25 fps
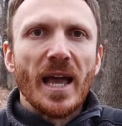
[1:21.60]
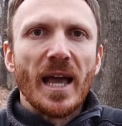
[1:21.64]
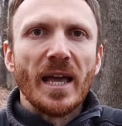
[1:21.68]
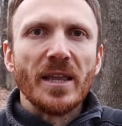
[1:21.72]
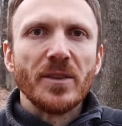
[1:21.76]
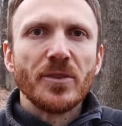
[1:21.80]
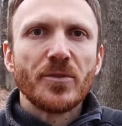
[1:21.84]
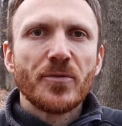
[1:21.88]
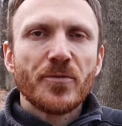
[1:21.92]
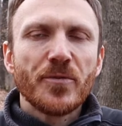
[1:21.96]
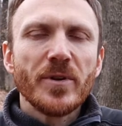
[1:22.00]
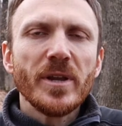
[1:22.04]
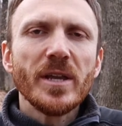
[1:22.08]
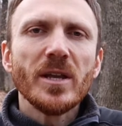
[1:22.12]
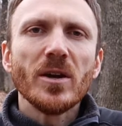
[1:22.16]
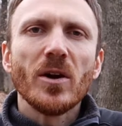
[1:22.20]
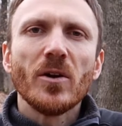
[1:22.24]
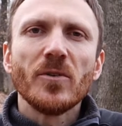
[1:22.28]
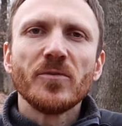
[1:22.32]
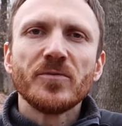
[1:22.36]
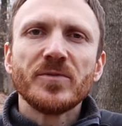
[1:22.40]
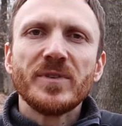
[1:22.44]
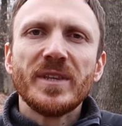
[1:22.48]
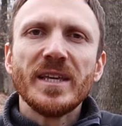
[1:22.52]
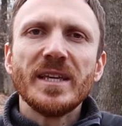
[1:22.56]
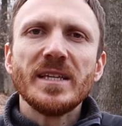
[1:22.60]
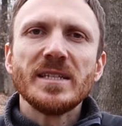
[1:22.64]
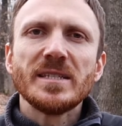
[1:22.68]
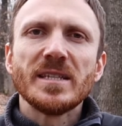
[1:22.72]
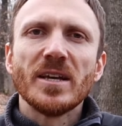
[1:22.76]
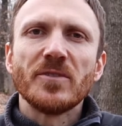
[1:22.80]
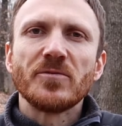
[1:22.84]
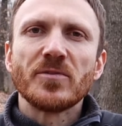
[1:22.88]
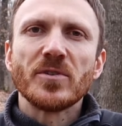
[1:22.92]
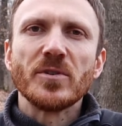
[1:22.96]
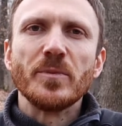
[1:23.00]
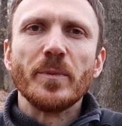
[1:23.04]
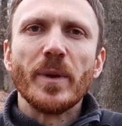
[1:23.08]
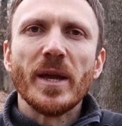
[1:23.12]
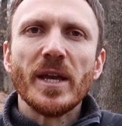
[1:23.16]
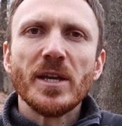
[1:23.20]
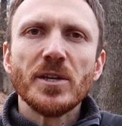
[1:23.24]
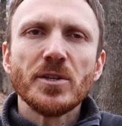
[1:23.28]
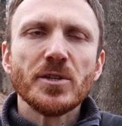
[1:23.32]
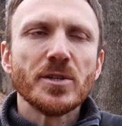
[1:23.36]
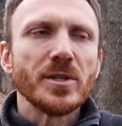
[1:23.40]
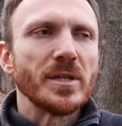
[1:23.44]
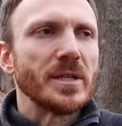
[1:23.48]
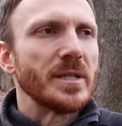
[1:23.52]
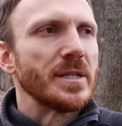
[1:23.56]
And three of these
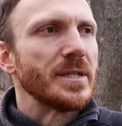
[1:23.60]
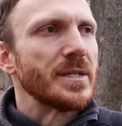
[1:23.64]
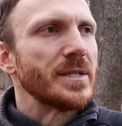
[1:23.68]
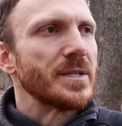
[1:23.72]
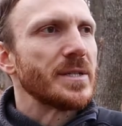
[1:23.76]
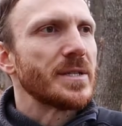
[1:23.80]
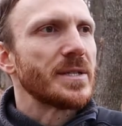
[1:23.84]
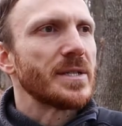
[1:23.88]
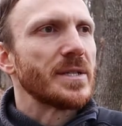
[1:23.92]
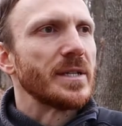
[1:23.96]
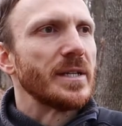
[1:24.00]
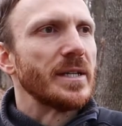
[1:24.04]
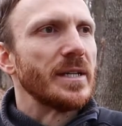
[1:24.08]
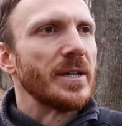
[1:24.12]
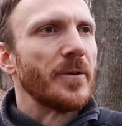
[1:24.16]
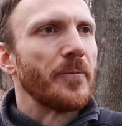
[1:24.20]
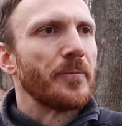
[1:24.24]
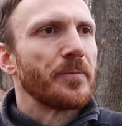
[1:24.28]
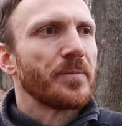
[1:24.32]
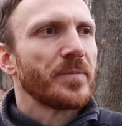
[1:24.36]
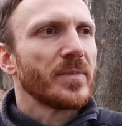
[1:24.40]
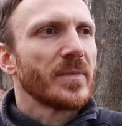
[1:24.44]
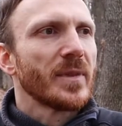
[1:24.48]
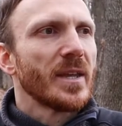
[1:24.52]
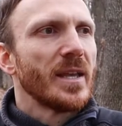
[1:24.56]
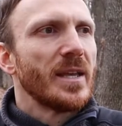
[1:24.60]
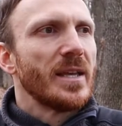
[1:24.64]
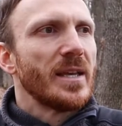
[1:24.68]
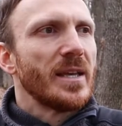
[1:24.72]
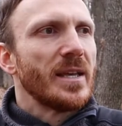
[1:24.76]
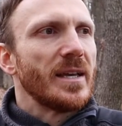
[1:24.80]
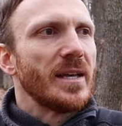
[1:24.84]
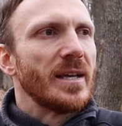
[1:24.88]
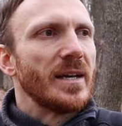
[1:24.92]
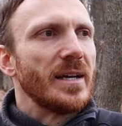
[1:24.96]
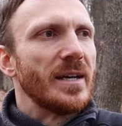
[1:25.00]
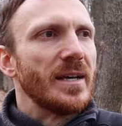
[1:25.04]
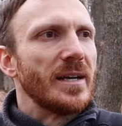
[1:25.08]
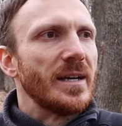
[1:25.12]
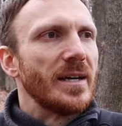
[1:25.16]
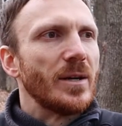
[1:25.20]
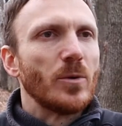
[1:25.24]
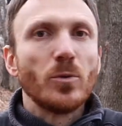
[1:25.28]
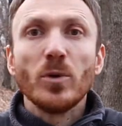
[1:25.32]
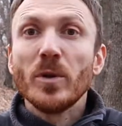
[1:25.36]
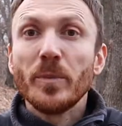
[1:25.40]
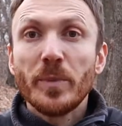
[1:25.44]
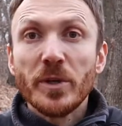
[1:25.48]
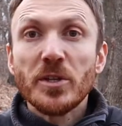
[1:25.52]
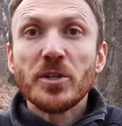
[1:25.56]
affirmations
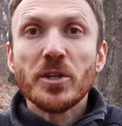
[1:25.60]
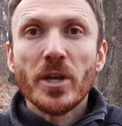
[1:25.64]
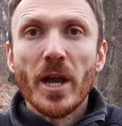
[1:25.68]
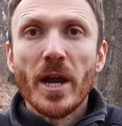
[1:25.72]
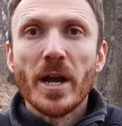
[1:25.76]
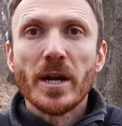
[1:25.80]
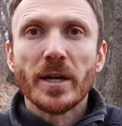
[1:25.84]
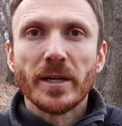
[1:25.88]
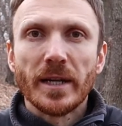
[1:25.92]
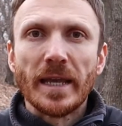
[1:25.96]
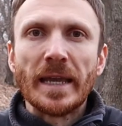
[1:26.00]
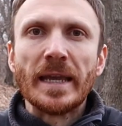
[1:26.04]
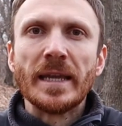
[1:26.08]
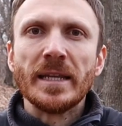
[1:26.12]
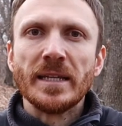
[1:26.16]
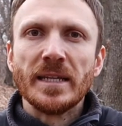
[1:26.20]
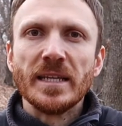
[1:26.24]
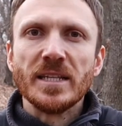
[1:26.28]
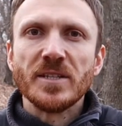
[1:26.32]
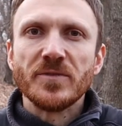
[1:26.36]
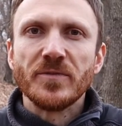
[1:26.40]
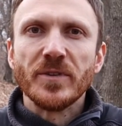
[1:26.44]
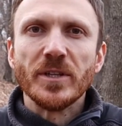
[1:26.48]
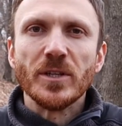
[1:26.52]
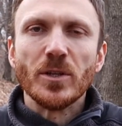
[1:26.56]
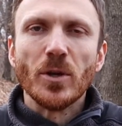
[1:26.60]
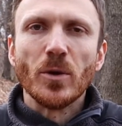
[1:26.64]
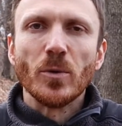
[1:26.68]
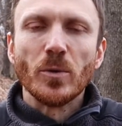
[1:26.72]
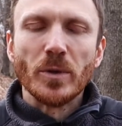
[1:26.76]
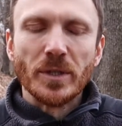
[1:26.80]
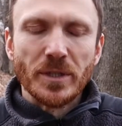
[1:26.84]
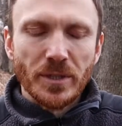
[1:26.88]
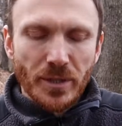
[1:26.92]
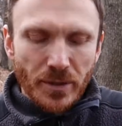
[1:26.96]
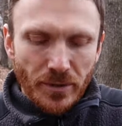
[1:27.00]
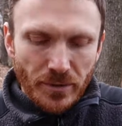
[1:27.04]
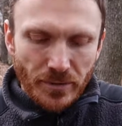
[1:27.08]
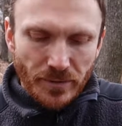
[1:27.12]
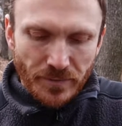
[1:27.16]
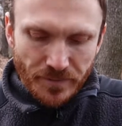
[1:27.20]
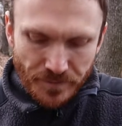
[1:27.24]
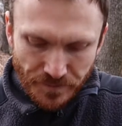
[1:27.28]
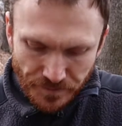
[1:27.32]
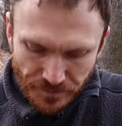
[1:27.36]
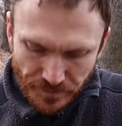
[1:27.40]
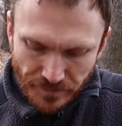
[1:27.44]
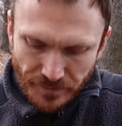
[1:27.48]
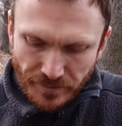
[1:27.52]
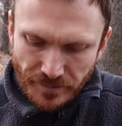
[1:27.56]
will be shared in this video with you.
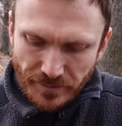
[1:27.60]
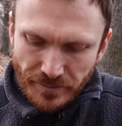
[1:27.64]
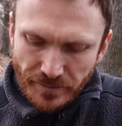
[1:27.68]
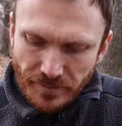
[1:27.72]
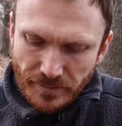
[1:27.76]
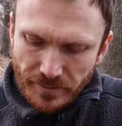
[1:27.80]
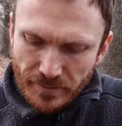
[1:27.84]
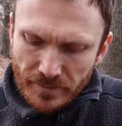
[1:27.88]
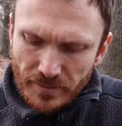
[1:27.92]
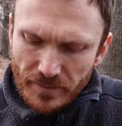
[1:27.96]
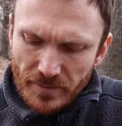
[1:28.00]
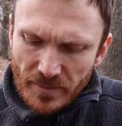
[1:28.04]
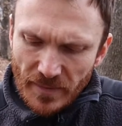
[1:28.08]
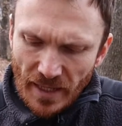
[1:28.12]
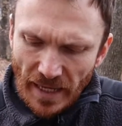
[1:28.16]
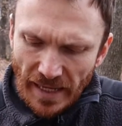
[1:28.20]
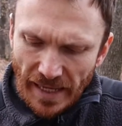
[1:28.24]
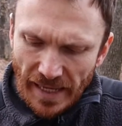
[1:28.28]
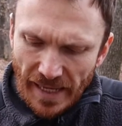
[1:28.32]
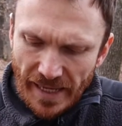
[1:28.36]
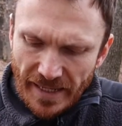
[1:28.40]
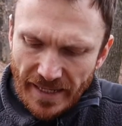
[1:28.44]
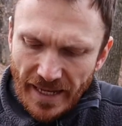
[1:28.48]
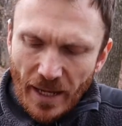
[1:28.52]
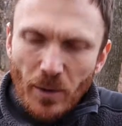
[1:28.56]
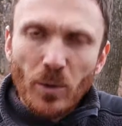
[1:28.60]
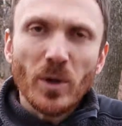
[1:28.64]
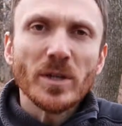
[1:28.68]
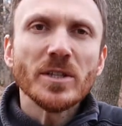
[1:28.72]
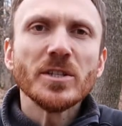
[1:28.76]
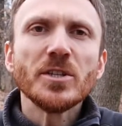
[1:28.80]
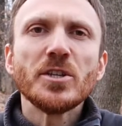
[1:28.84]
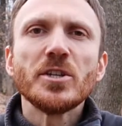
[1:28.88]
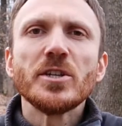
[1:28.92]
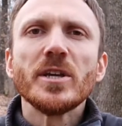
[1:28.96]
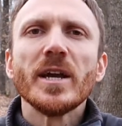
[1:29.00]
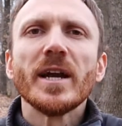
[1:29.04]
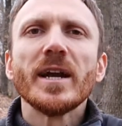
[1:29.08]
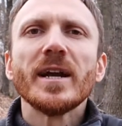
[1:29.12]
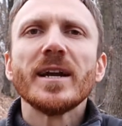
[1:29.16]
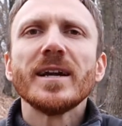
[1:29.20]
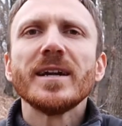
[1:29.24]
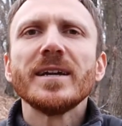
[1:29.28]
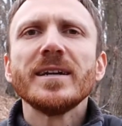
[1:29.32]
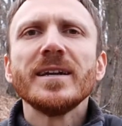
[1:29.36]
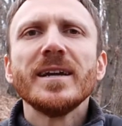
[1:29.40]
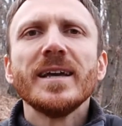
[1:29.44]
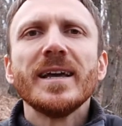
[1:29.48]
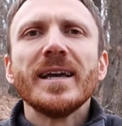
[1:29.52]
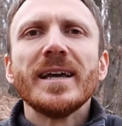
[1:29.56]
And I want to
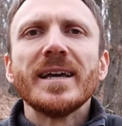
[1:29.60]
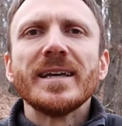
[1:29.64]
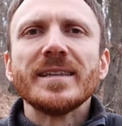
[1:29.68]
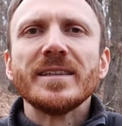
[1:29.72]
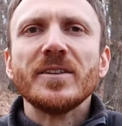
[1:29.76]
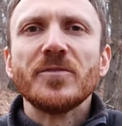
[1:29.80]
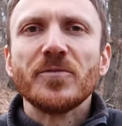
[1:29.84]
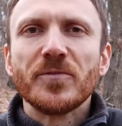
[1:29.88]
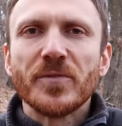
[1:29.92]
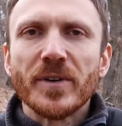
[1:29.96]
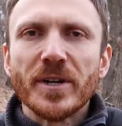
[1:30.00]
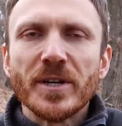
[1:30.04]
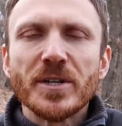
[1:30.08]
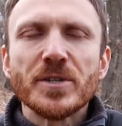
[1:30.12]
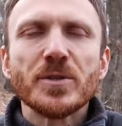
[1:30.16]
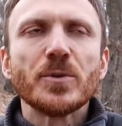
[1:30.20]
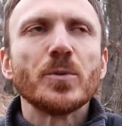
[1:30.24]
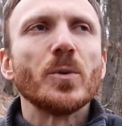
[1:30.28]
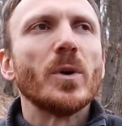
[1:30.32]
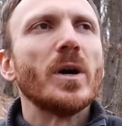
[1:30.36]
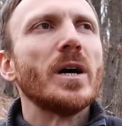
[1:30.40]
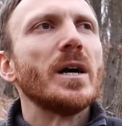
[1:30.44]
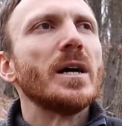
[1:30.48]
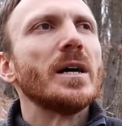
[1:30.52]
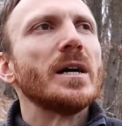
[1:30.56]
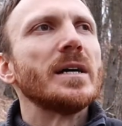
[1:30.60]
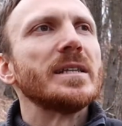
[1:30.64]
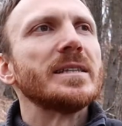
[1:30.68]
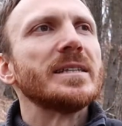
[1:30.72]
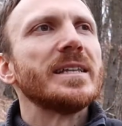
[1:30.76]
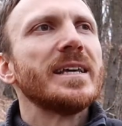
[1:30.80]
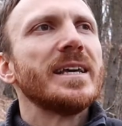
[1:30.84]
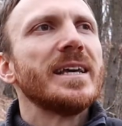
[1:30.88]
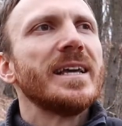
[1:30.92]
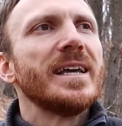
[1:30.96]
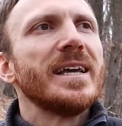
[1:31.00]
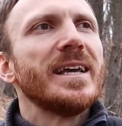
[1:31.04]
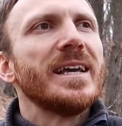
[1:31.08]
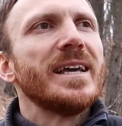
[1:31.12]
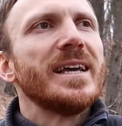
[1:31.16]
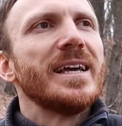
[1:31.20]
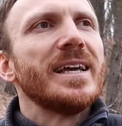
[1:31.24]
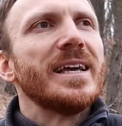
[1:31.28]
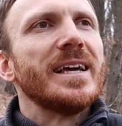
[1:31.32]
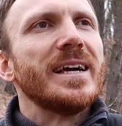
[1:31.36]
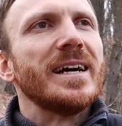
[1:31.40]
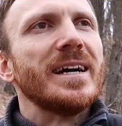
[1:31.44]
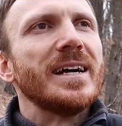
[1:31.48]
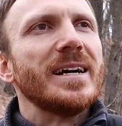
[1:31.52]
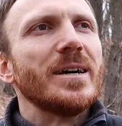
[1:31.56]
share the first one,
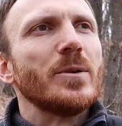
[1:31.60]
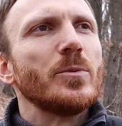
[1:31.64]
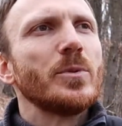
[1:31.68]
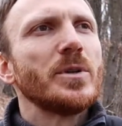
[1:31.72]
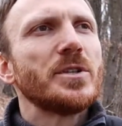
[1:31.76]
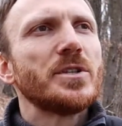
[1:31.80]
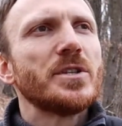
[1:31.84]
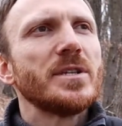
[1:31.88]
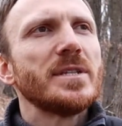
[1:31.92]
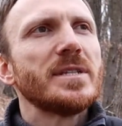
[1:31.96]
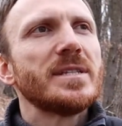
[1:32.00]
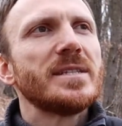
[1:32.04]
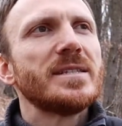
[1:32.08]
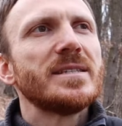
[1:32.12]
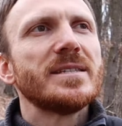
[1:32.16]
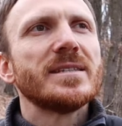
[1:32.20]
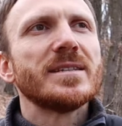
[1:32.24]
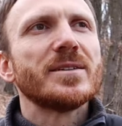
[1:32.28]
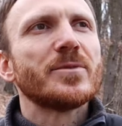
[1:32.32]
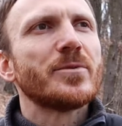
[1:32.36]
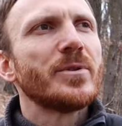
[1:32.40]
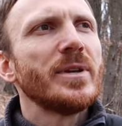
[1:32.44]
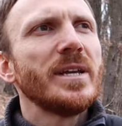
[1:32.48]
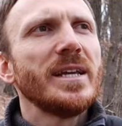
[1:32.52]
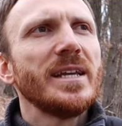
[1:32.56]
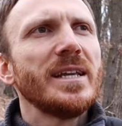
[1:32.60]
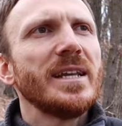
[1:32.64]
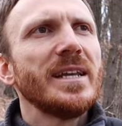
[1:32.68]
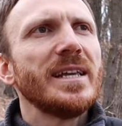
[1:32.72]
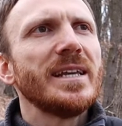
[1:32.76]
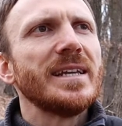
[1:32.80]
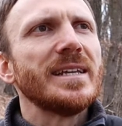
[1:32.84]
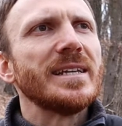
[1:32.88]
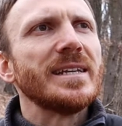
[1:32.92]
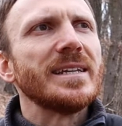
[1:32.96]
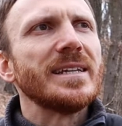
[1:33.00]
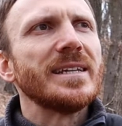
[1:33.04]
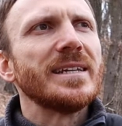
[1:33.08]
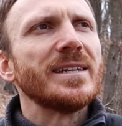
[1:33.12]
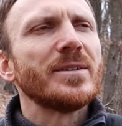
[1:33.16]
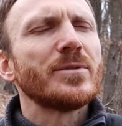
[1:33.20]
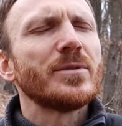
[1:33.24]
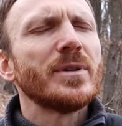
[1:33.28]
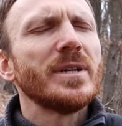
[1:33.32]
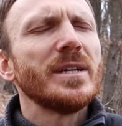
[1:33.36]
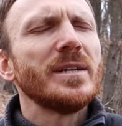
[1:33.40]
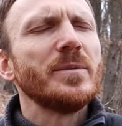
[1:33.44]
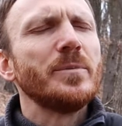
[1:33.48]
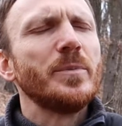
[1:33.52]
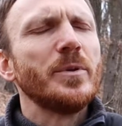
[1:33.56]
which is really,
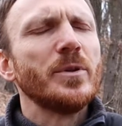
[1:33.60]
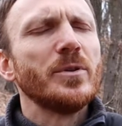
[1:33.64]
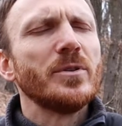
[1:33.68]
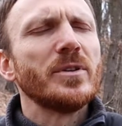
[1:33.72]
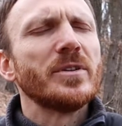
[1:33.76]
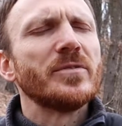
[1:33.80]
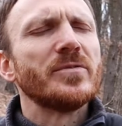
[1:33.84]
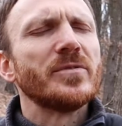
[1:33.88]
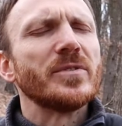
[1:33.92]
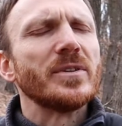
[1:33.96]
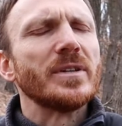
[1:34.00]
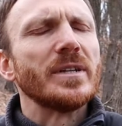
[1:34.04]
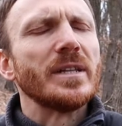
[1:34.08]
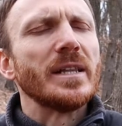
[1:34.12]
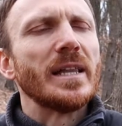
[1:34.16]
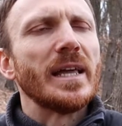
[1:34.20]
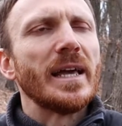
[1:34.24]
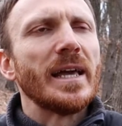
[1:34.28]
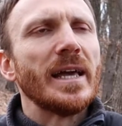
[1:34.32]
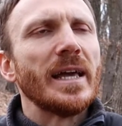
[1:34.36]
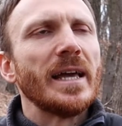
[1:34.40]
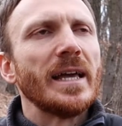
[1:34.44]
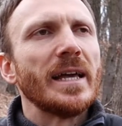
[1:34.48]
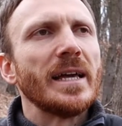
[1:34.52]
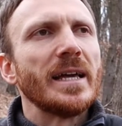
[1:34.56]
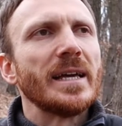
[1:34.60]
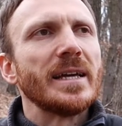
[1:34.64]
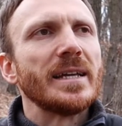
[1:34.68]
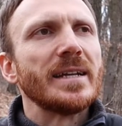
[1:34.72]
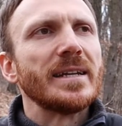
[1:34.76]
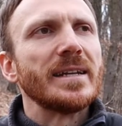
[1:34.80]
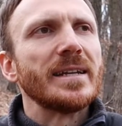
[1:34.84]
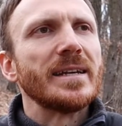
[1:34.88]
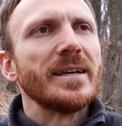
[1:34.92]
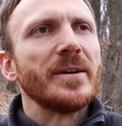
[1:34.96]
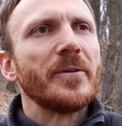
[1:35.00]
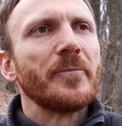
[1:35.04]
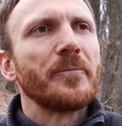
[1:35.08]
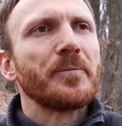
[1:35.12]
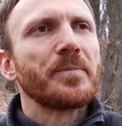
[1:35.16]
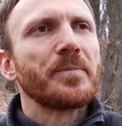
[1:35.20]
really beautiful. And